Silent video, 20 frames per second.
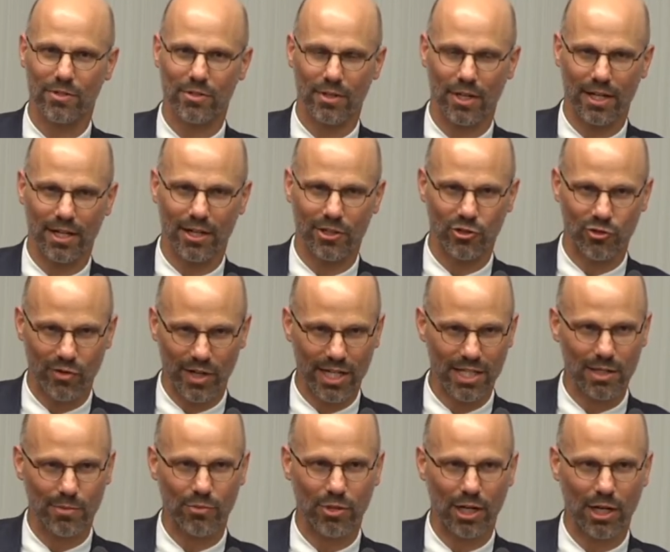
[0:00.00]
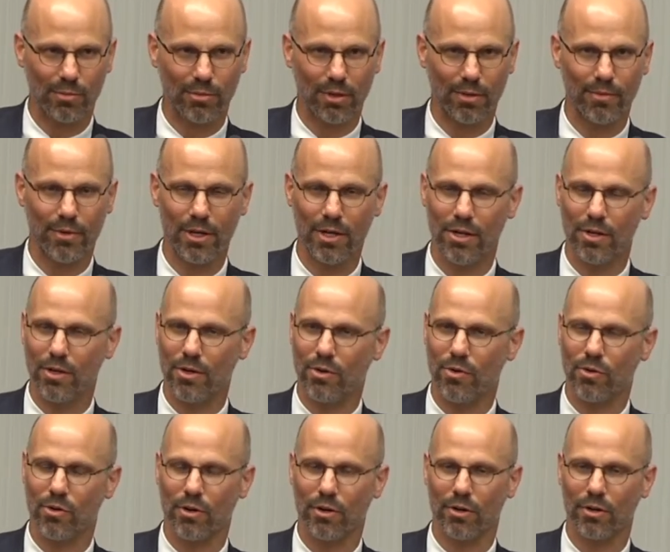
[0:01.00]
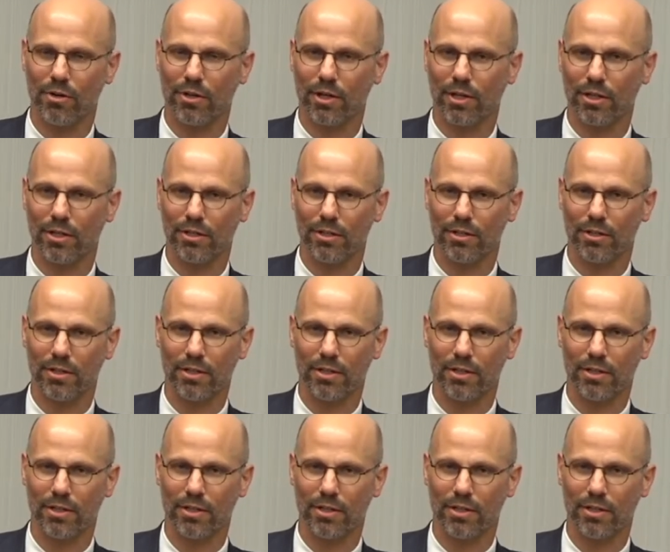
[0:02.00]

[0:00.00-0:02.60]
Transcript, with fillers: and address a problem or uh,